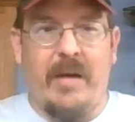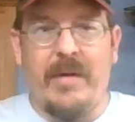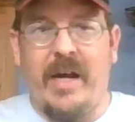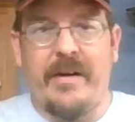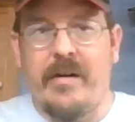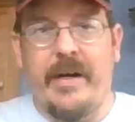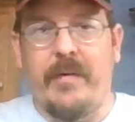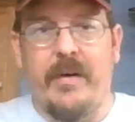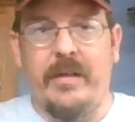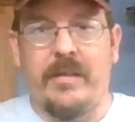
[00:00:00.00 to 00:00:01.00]
I'm out here
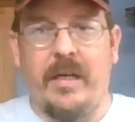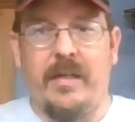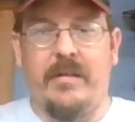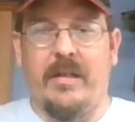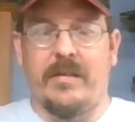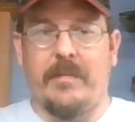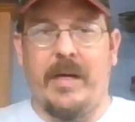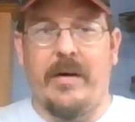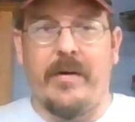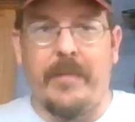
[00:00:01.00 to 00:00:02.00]
anyways. It doesn't
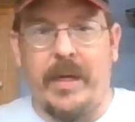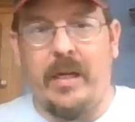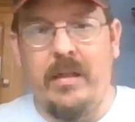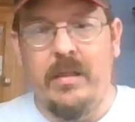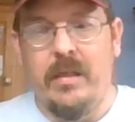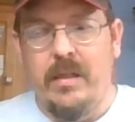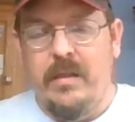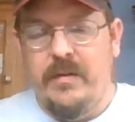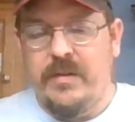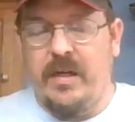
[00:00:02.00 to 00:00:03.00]
matter to me.
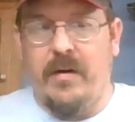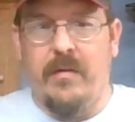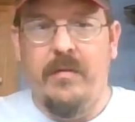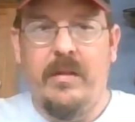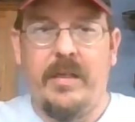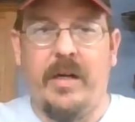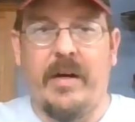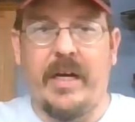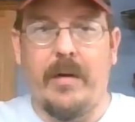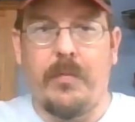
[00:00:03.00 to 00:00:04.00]
So,
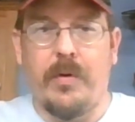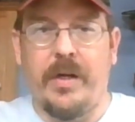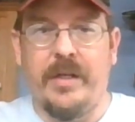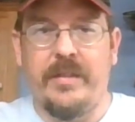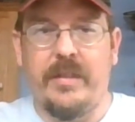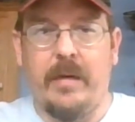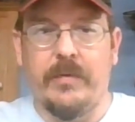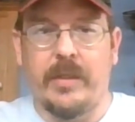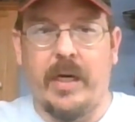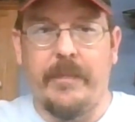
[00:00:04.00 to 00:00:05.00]
I got a pretty good
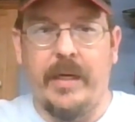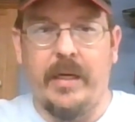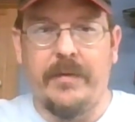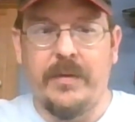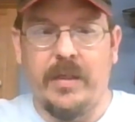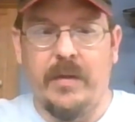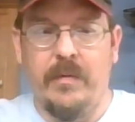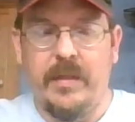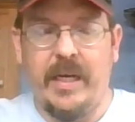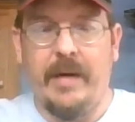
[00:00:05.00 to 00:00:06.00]
stable job now. So,
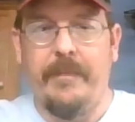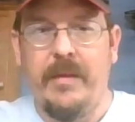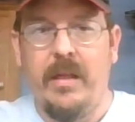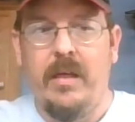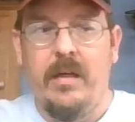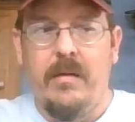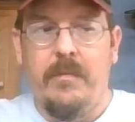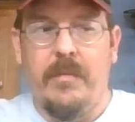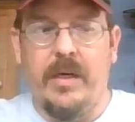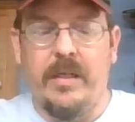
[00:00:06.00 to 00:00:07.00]
yeah.
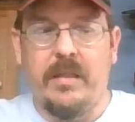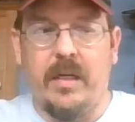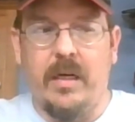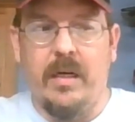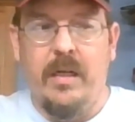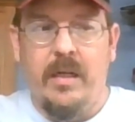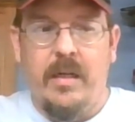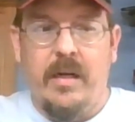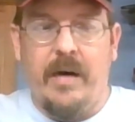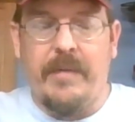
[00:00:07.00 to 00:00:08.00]
But
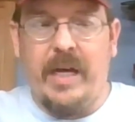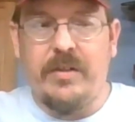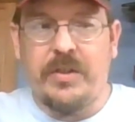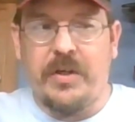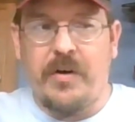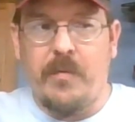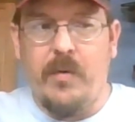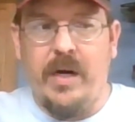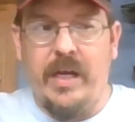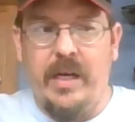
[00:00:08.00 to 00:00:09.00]
I'm not sure
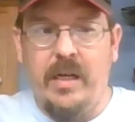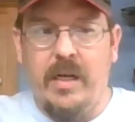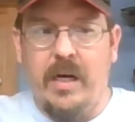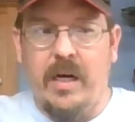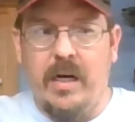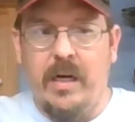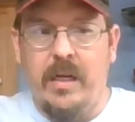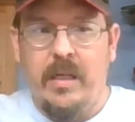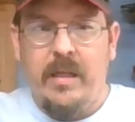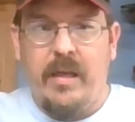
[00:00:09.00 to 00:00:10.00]
what
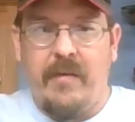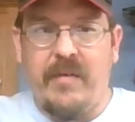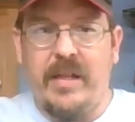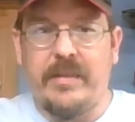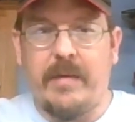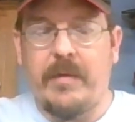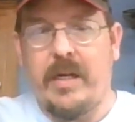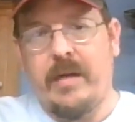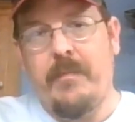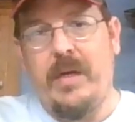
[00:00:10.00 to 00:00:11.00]
events I'm
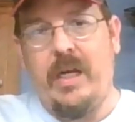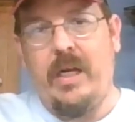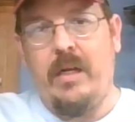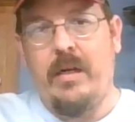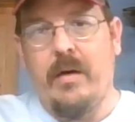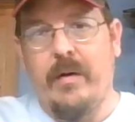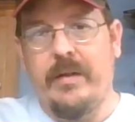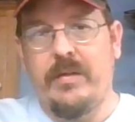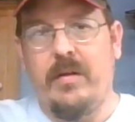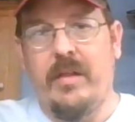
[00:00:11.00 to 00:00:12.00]
going to be
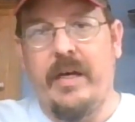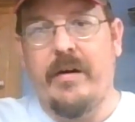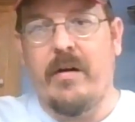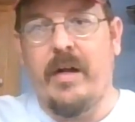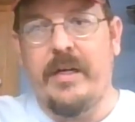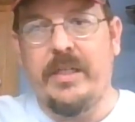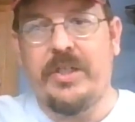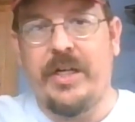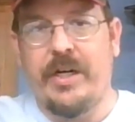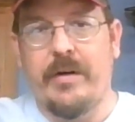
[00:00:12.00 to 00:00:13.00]
going to later on
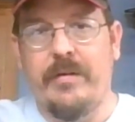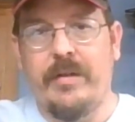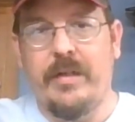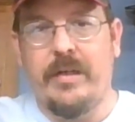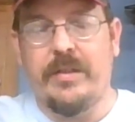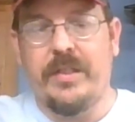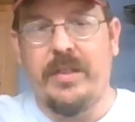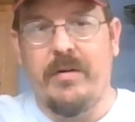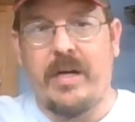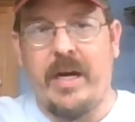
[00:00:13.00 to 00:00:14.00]
this year. They're
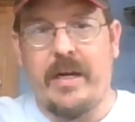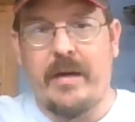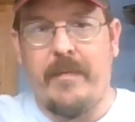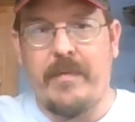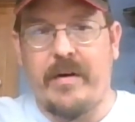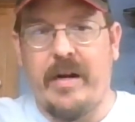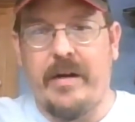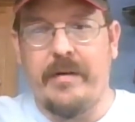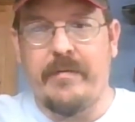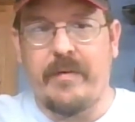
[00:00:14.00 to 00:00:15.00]
still kind of coming
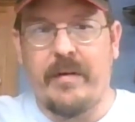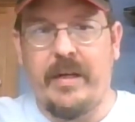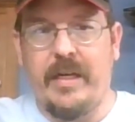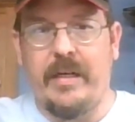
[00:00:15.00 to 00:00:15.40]
around and